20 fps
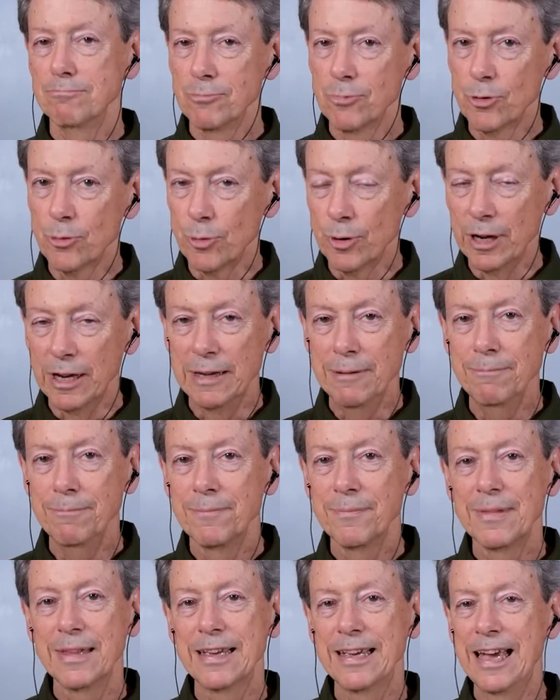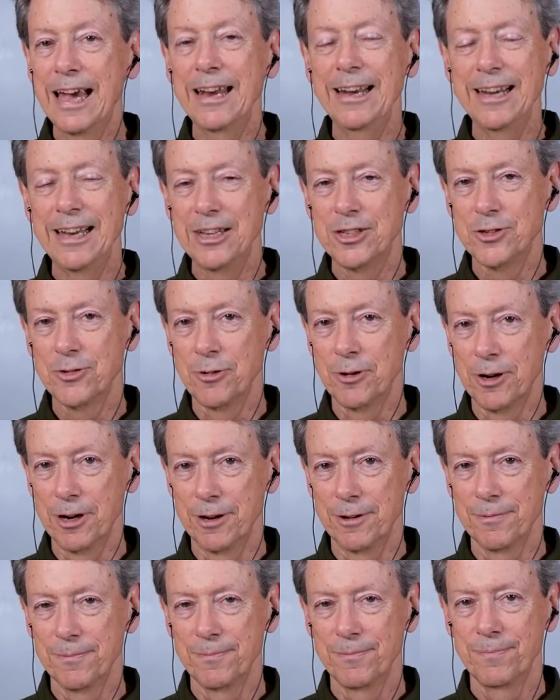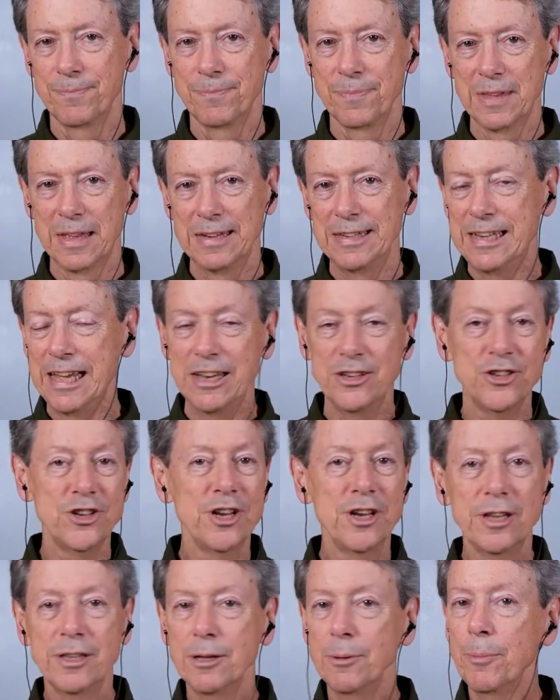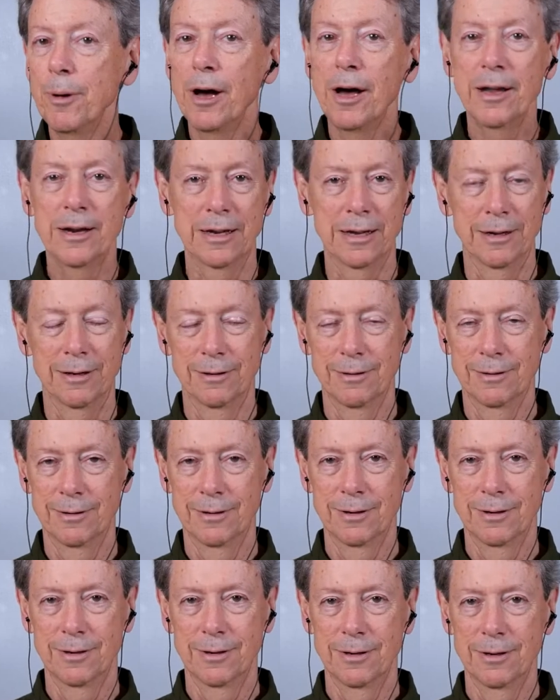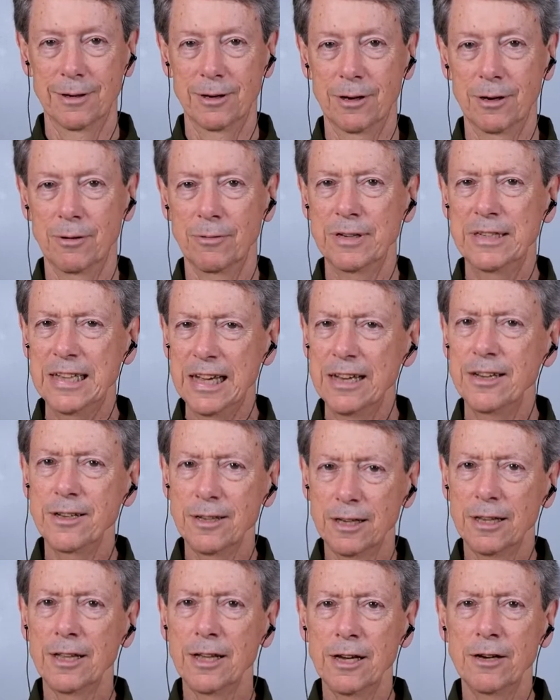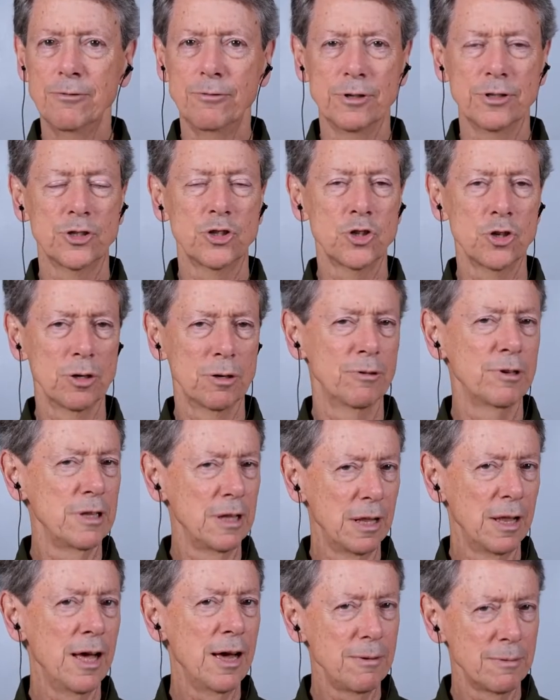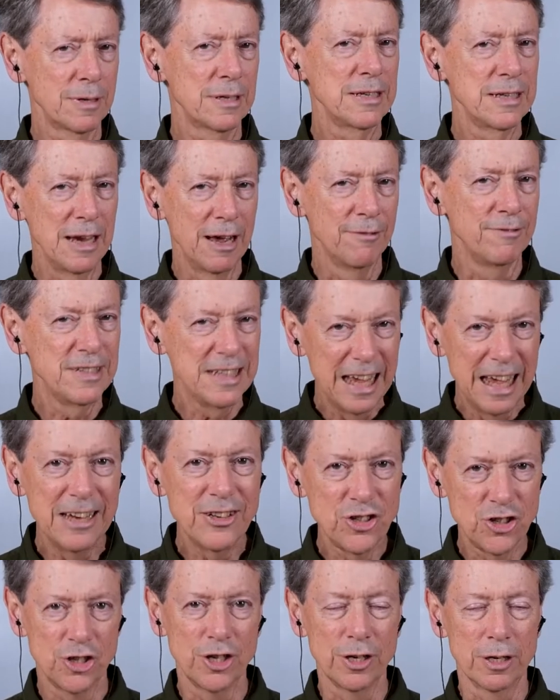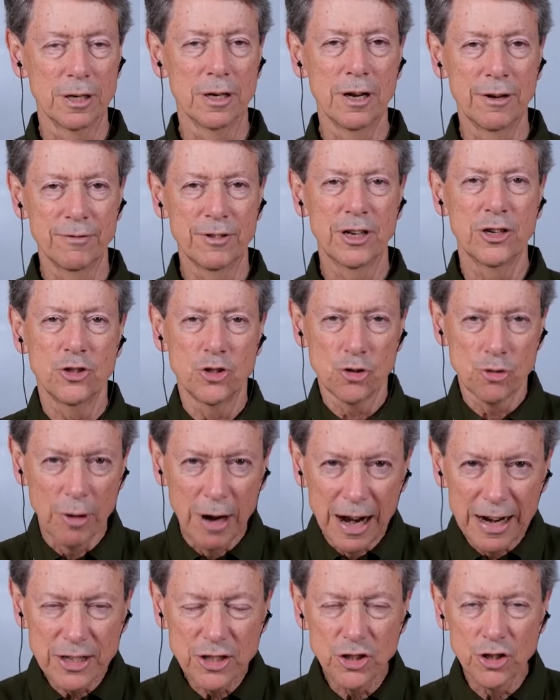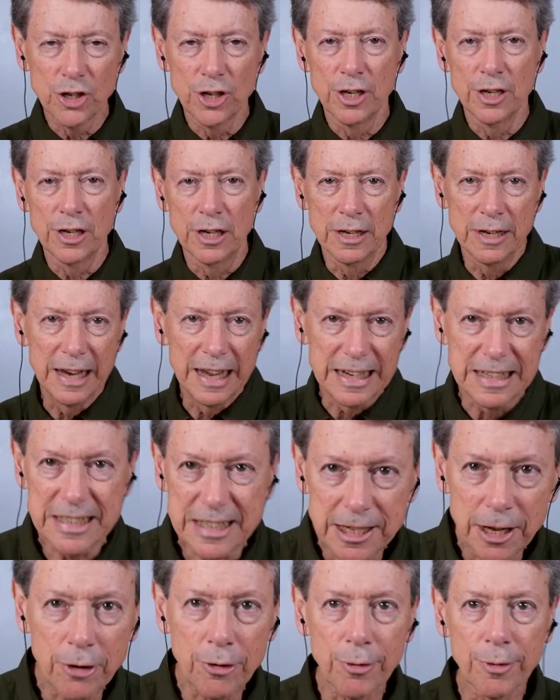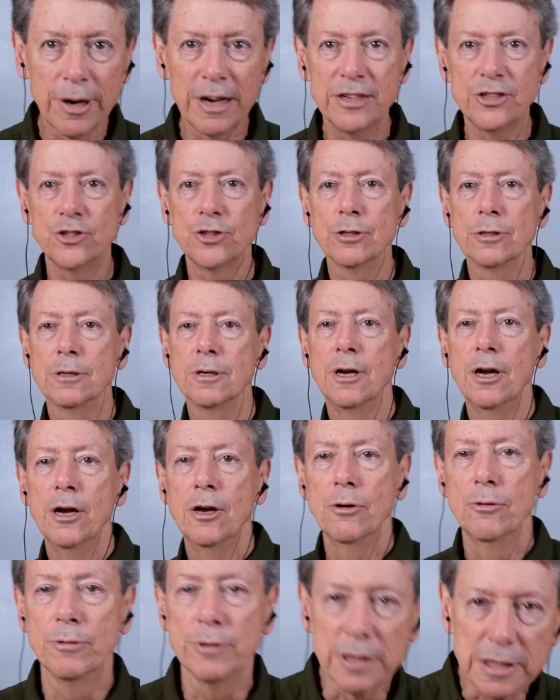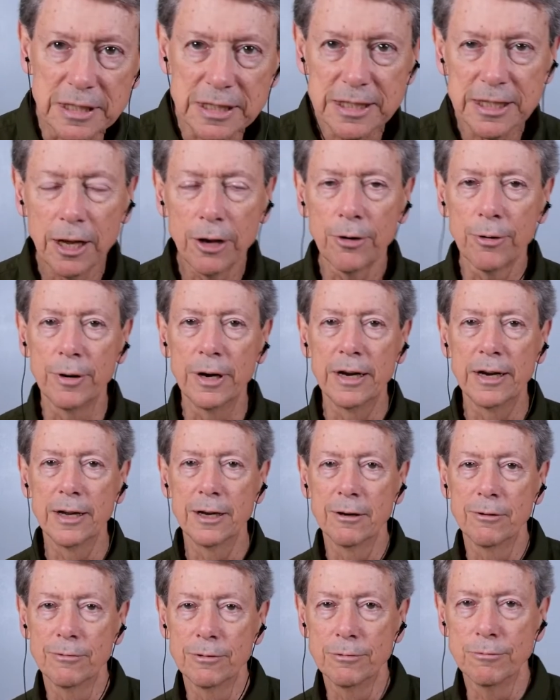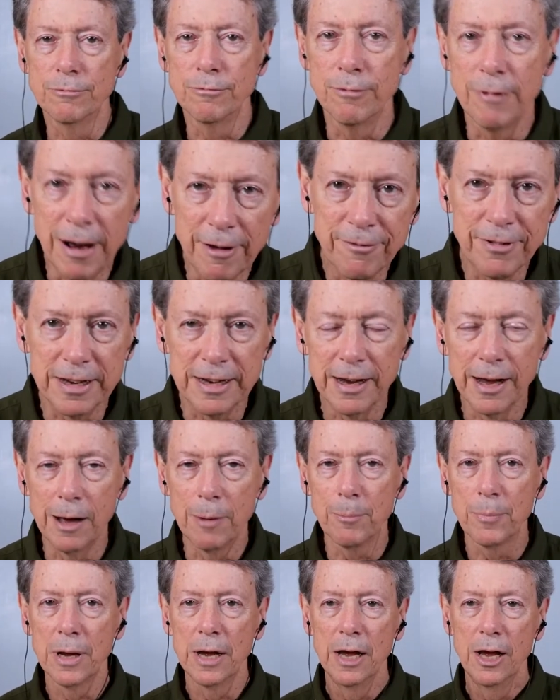Three candidates for you tension in the body. You know, we tend to live with, so, with a lot of tension, of contraction and acceleration. We're accelerating, we're revving up.